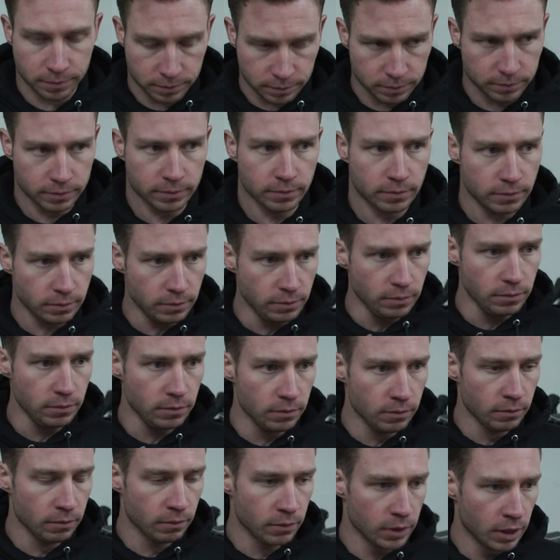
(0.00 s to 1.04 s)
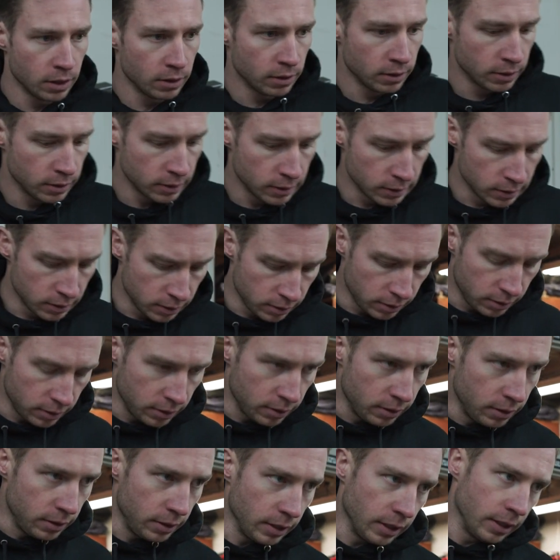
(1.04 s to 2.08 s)
Yeah, and I mean ultimately it's a race
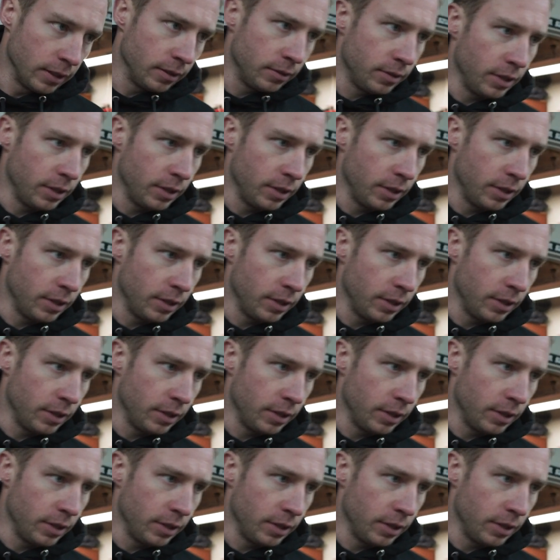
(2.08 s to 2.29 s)
car, so